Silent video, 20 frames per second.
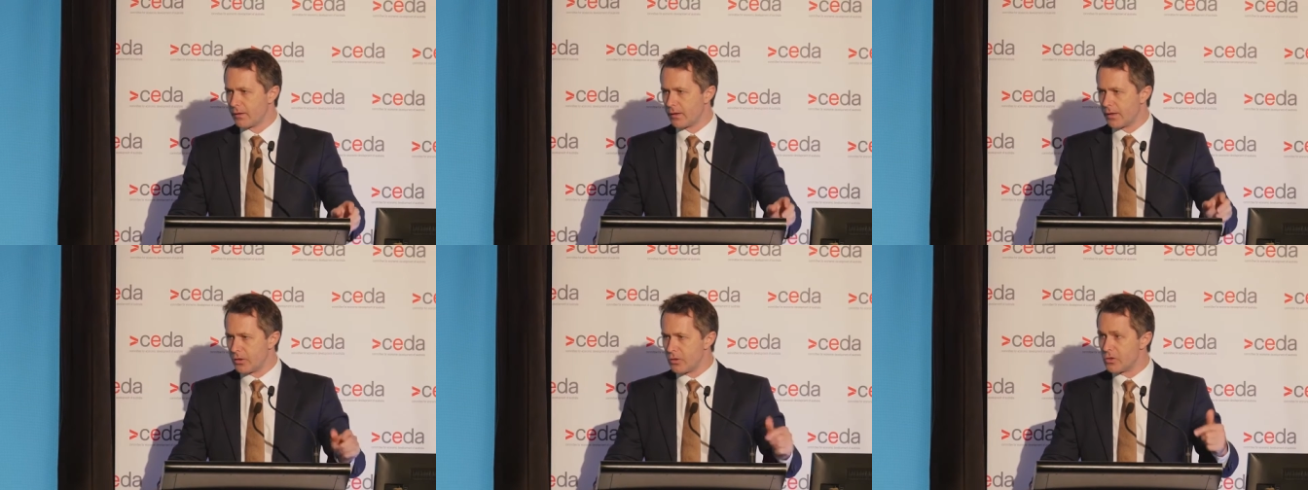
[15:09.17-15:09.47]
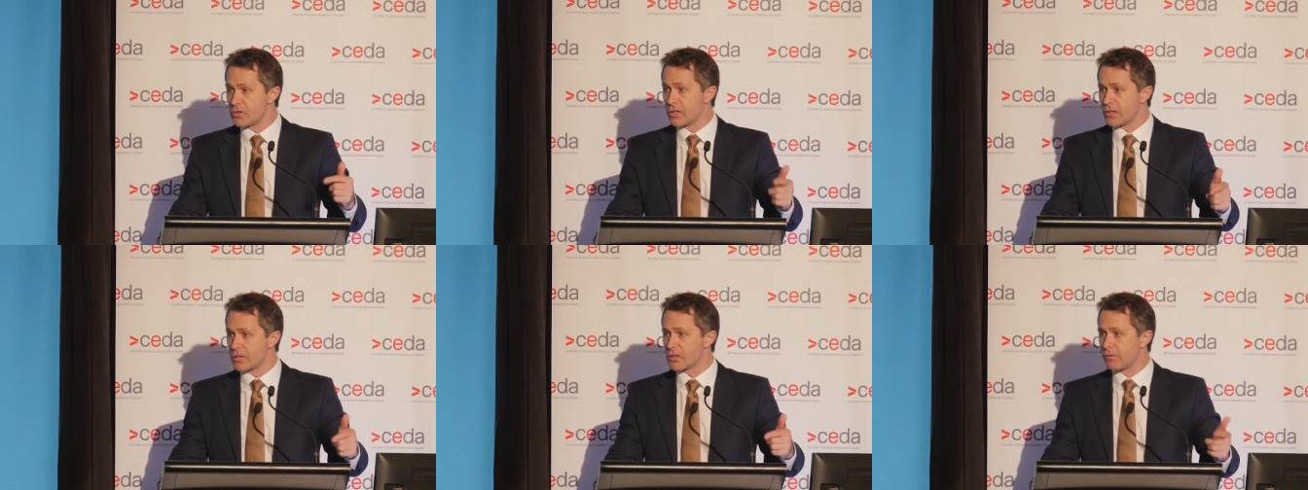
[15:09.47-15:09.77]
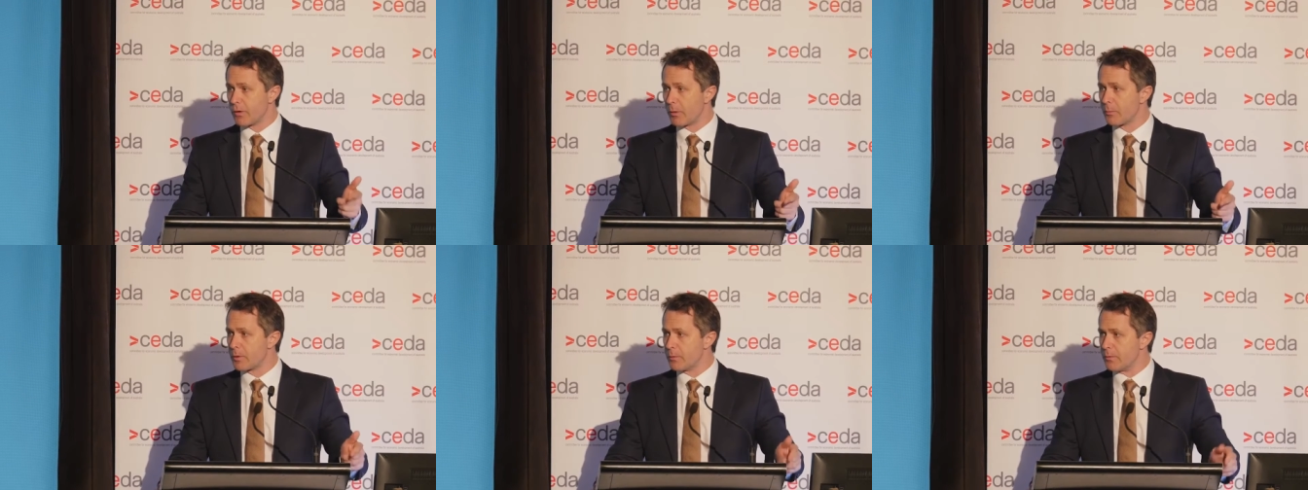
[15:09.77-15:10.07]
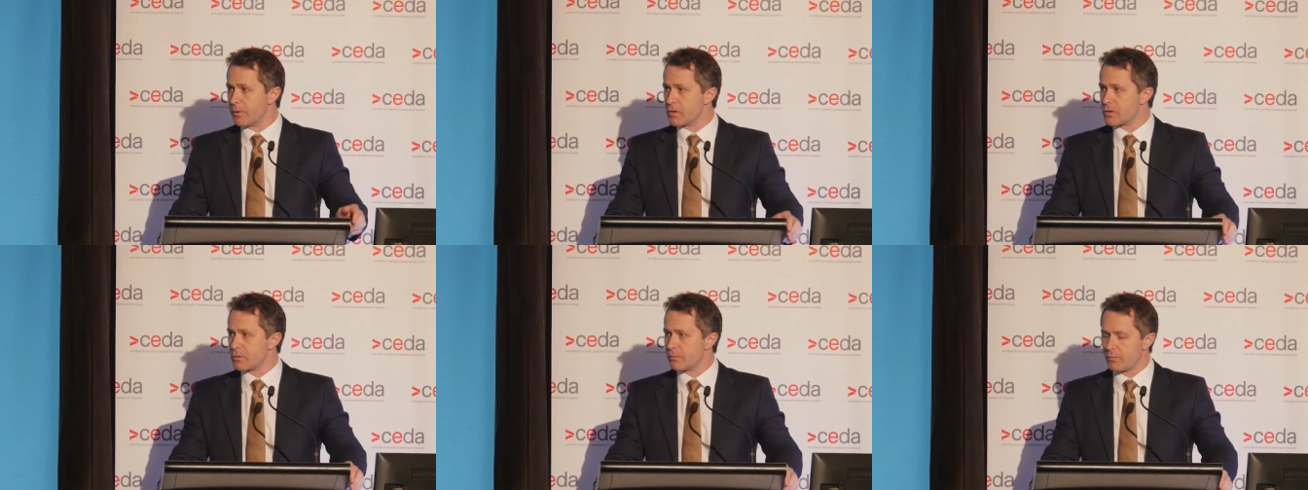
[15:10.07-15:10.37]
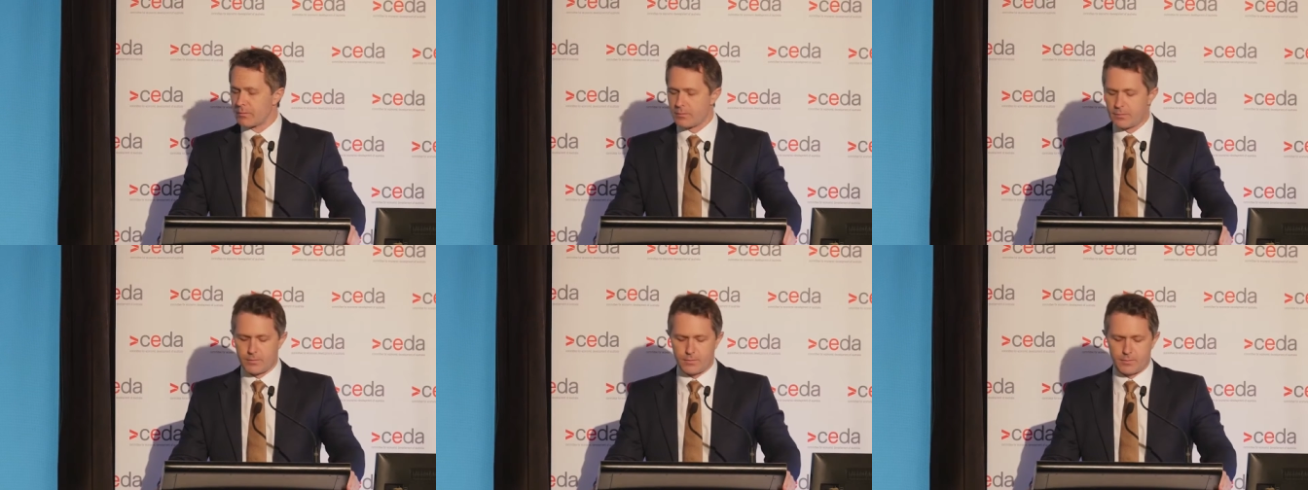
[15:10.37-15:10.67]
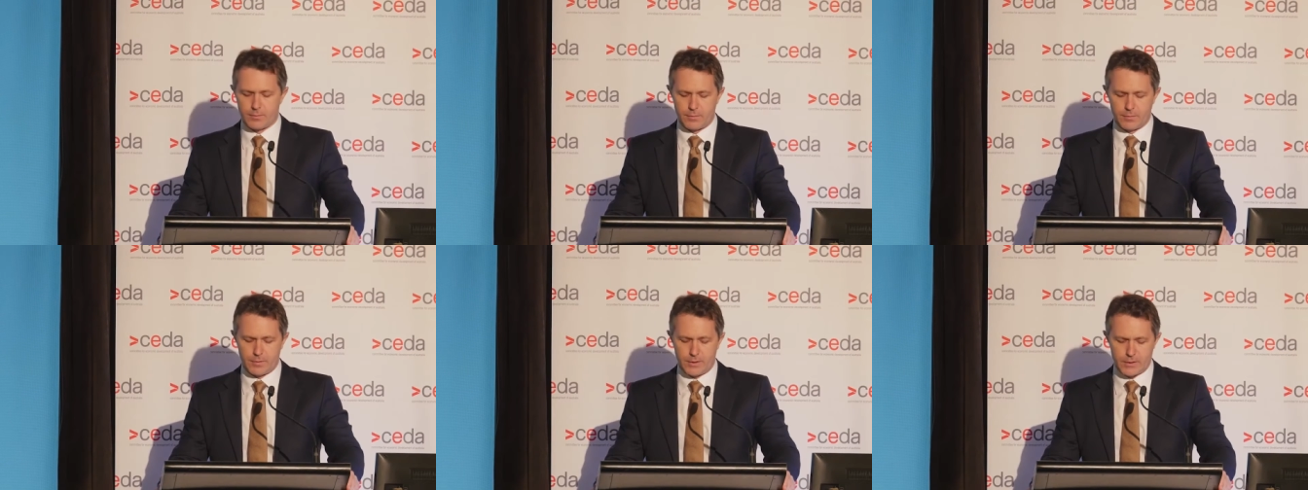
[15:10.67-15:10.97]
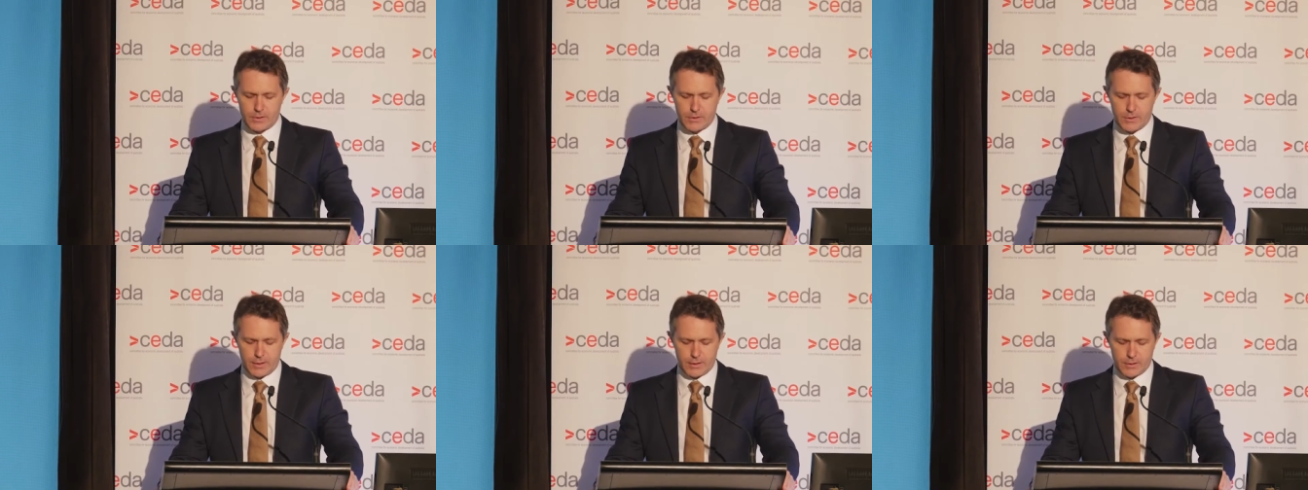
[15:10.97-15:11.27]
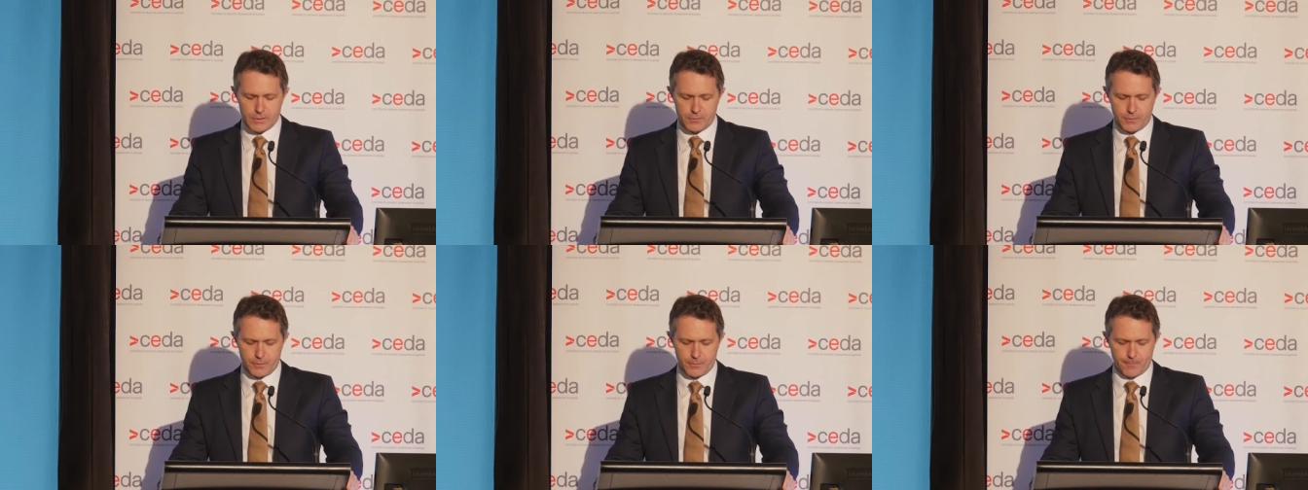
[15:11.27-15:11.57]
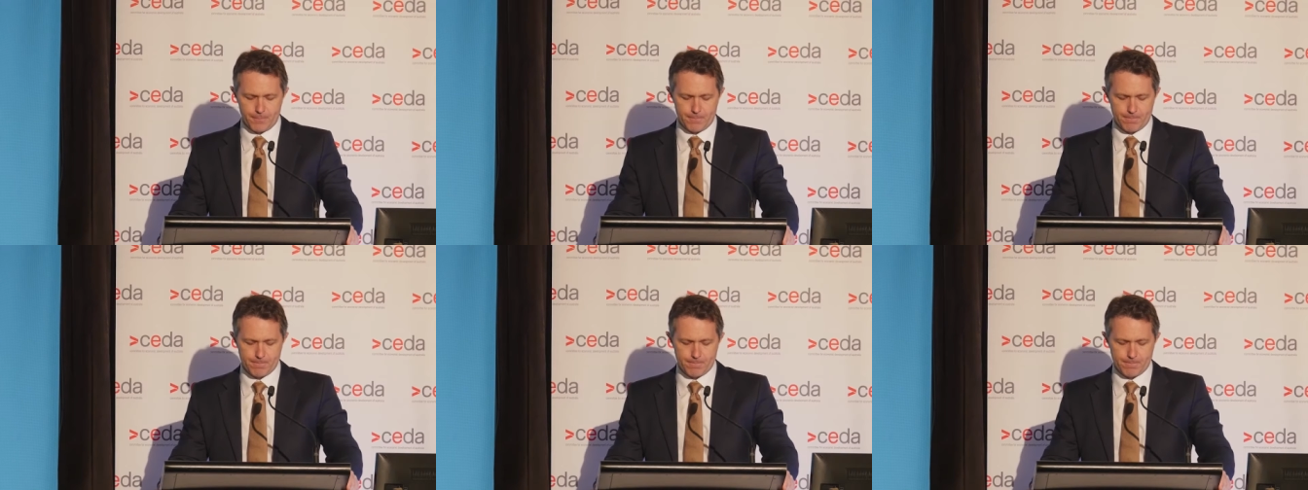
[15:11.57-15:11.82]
a new sense of optimism in Townsville.